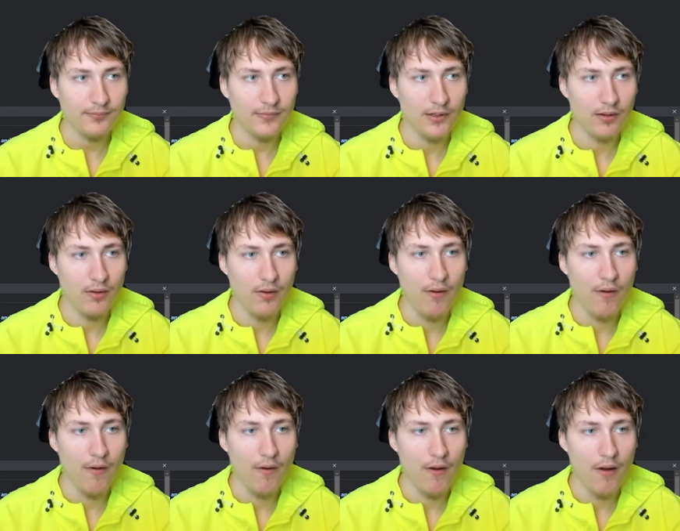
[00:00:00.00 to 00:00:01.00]

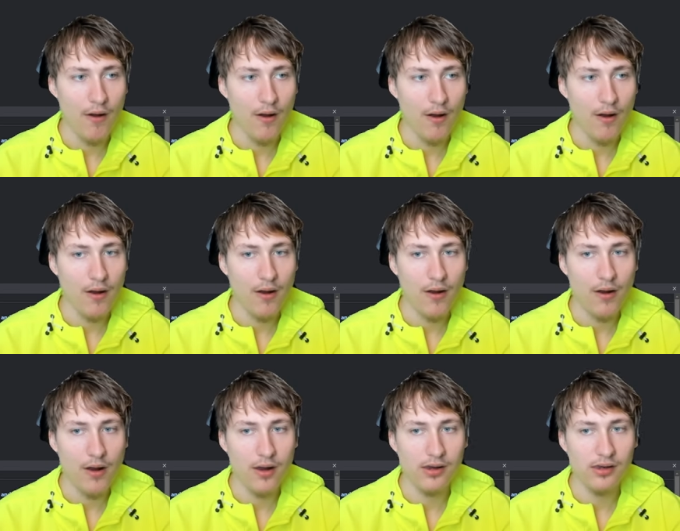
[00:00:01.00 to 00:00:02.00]
(silence)